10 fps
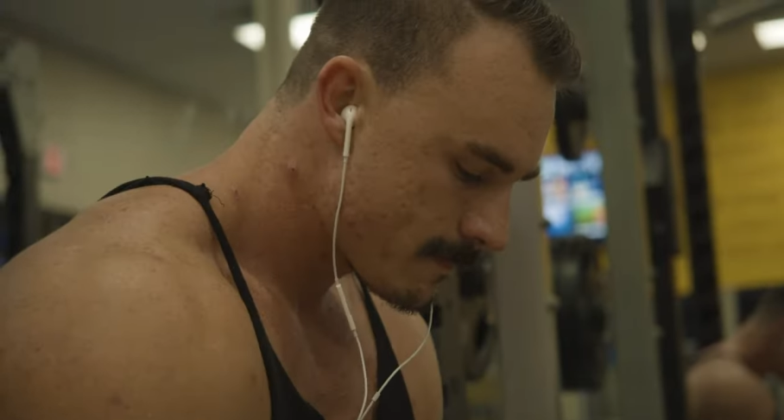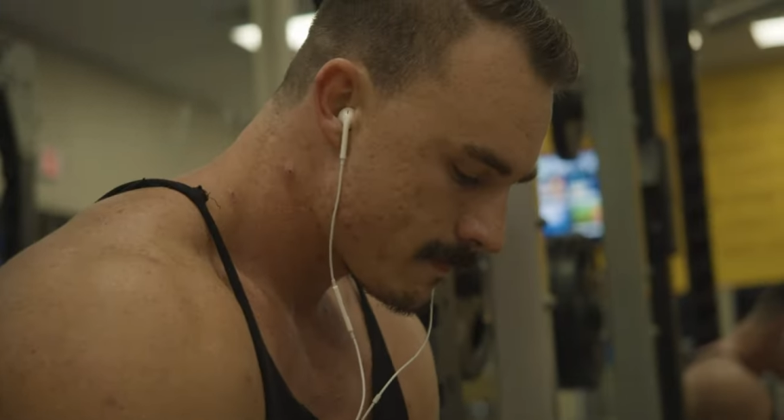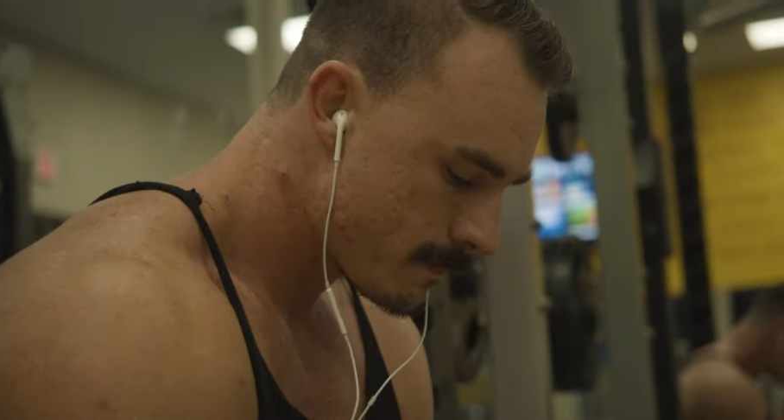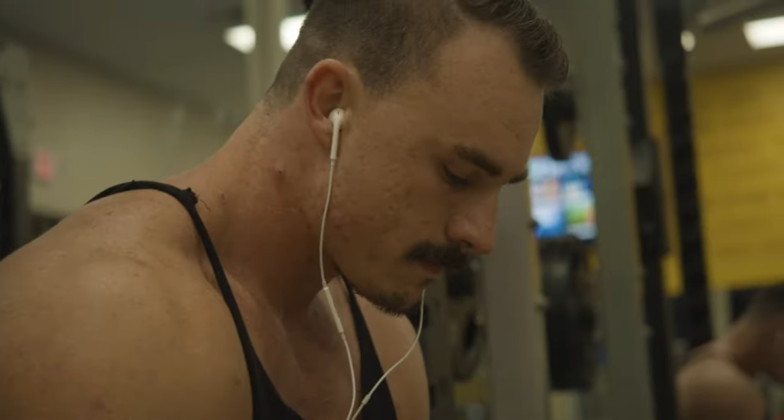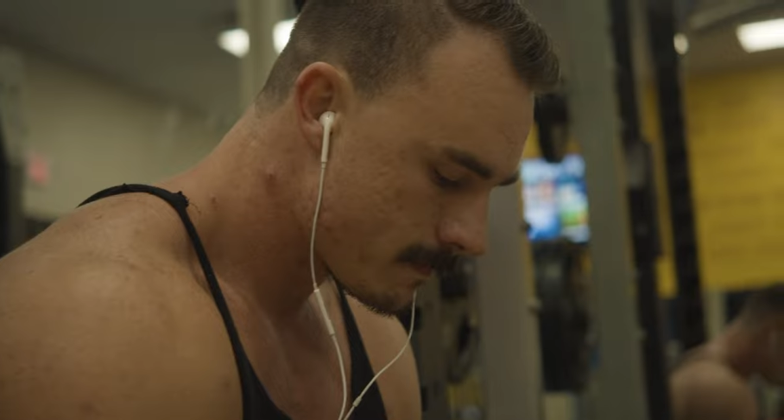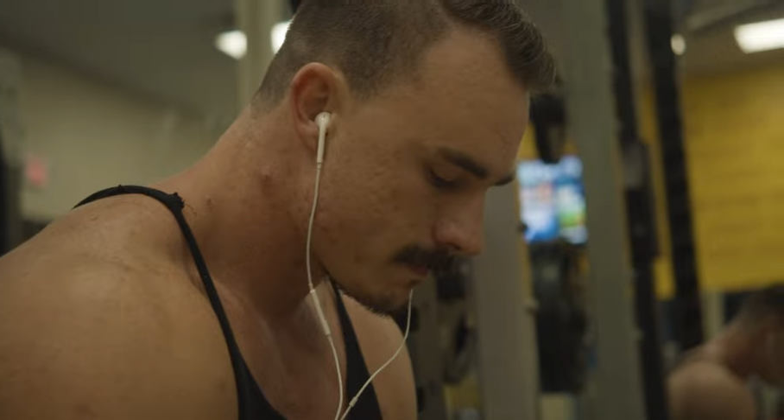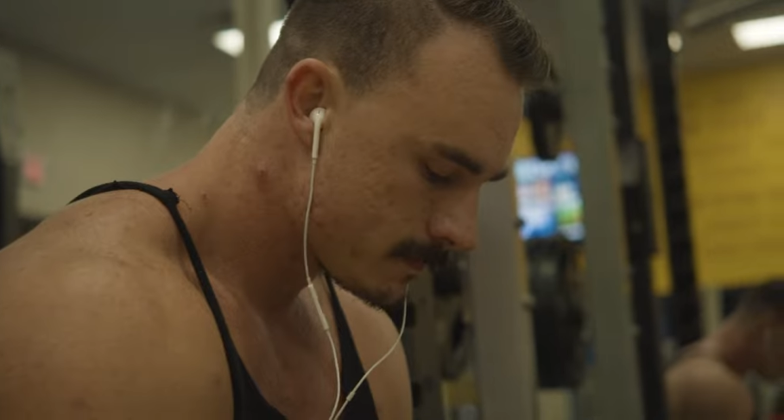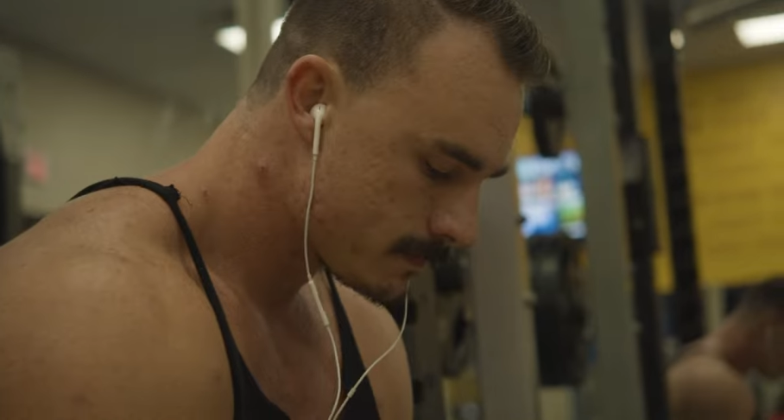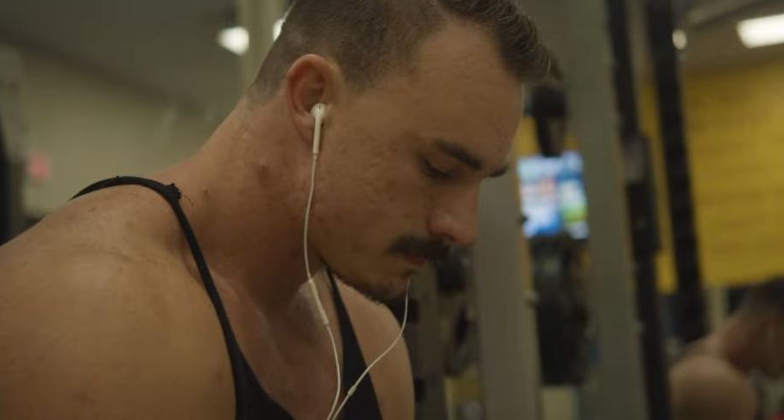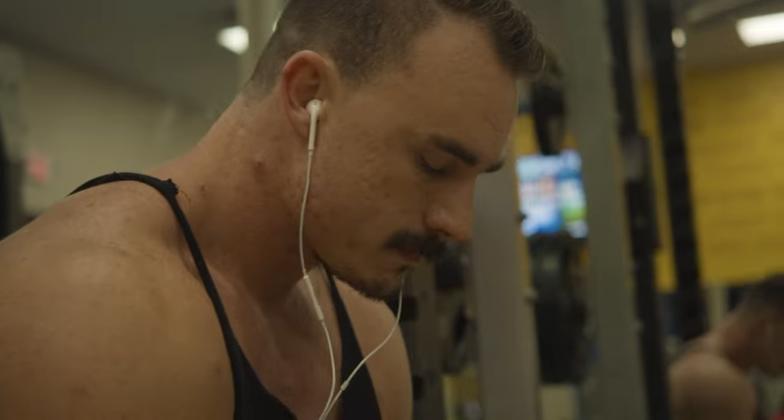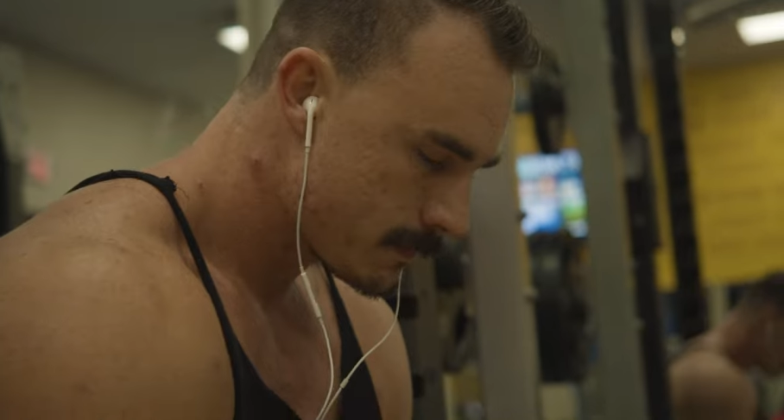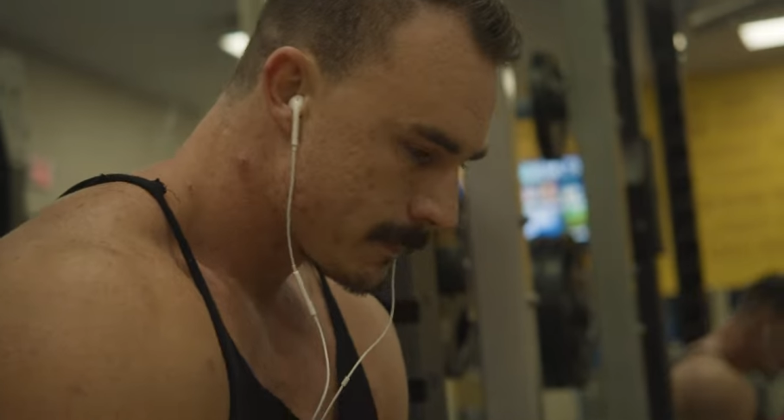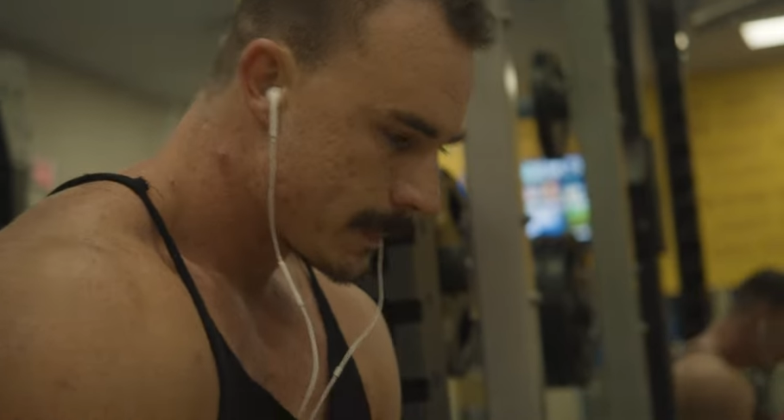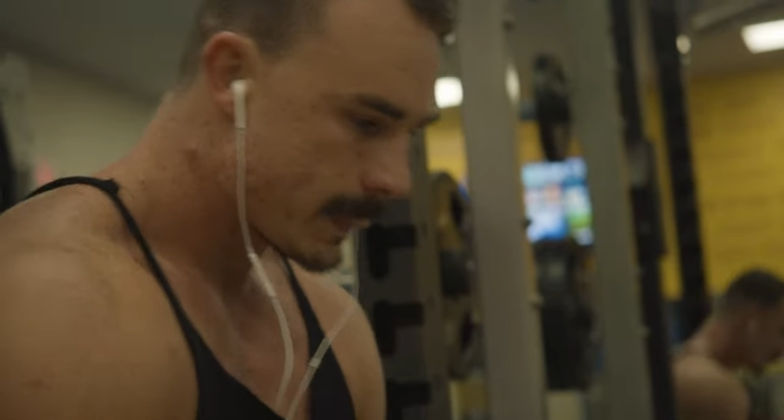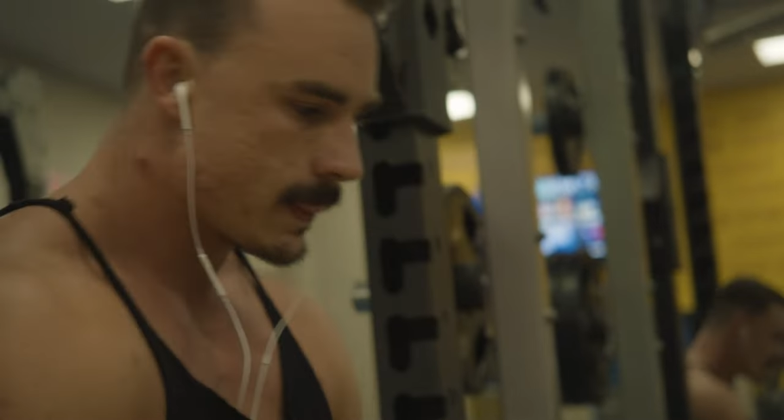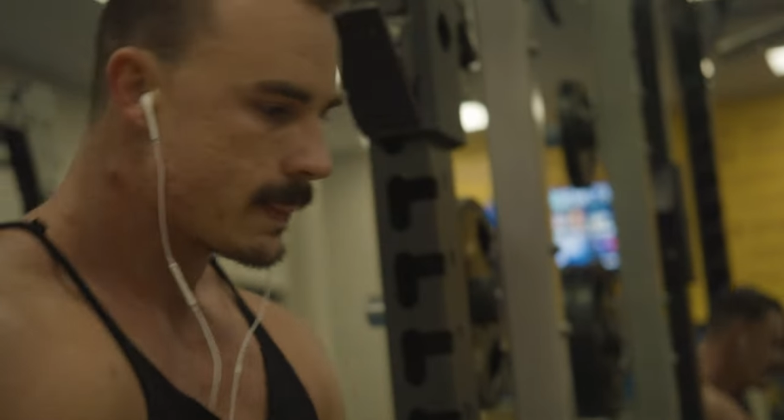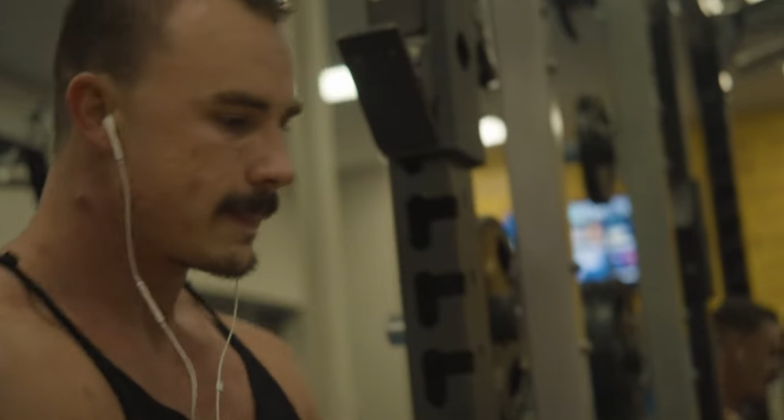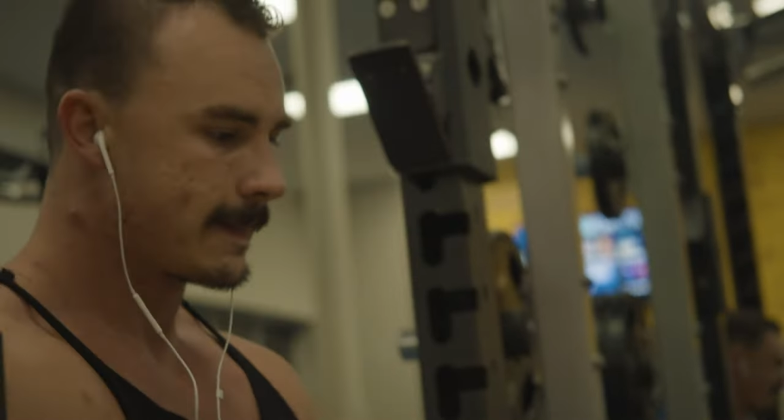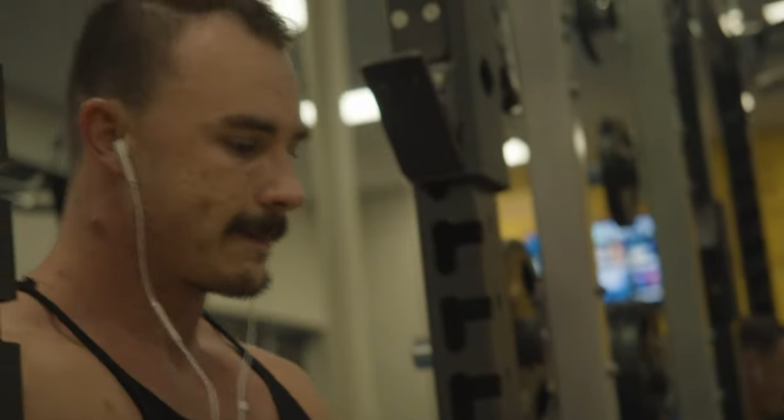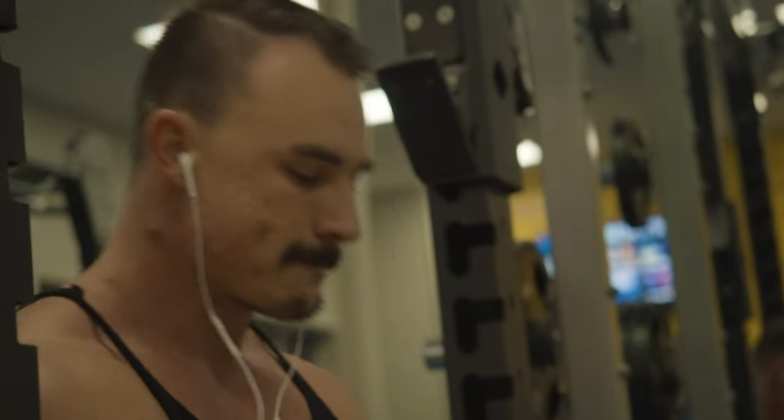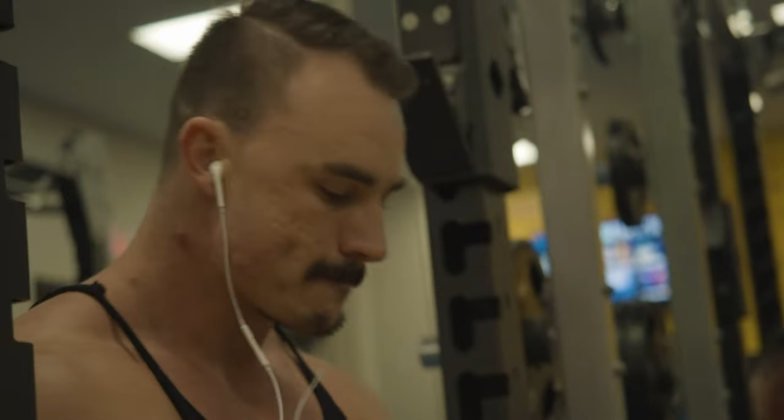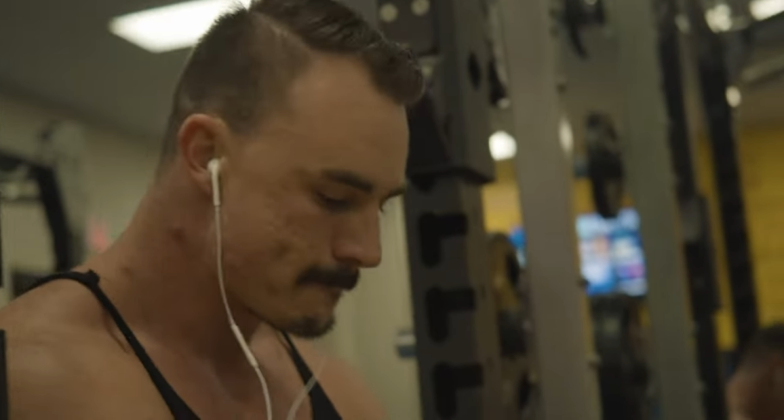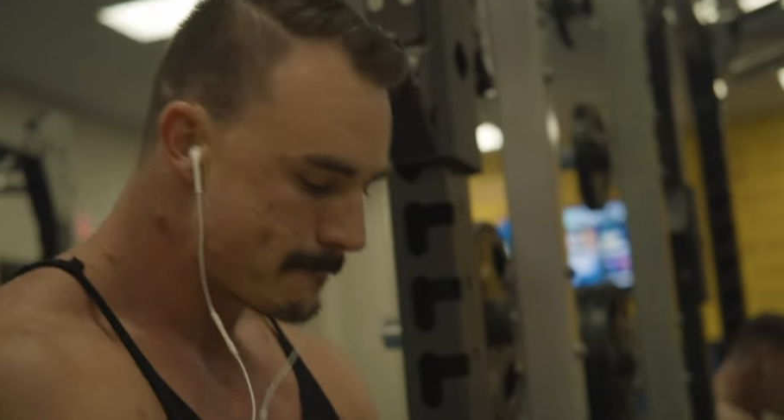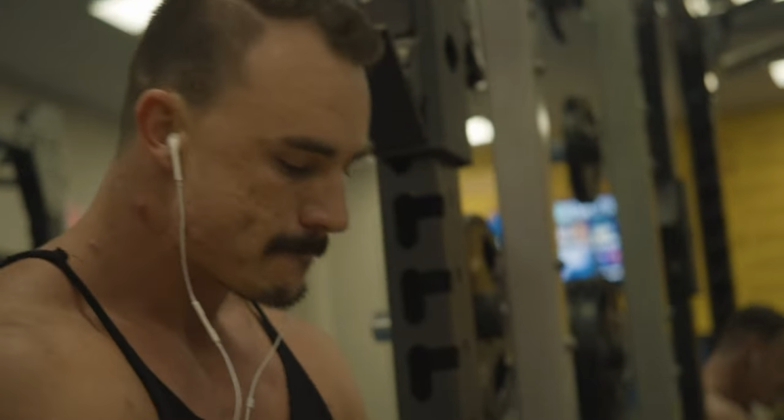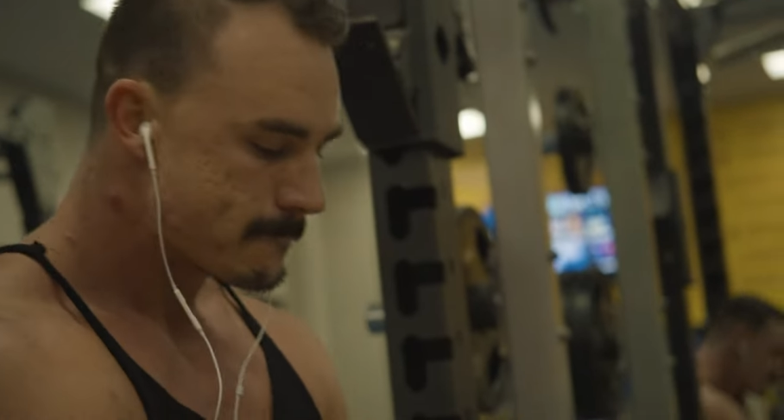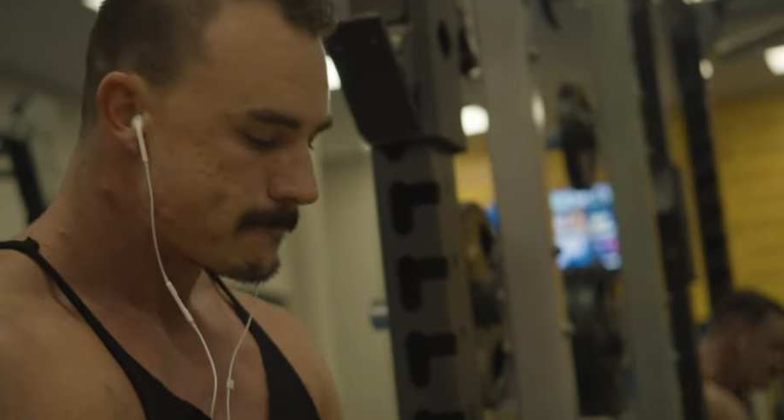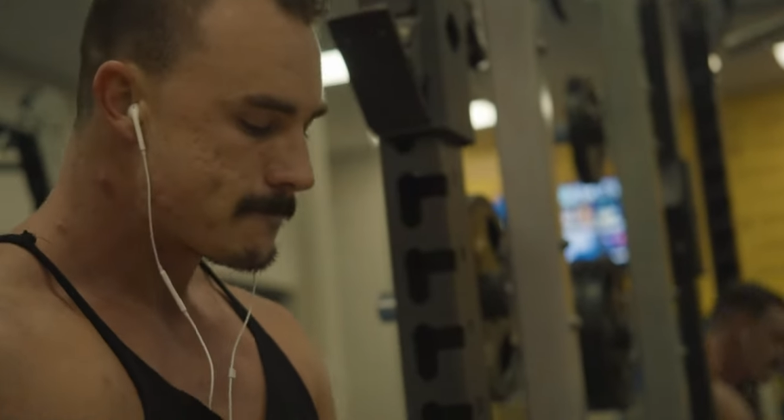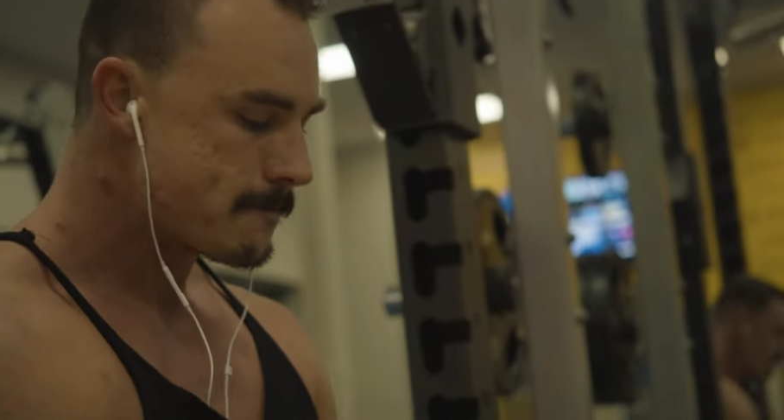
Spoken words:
of junk. But it kind of turned into a thing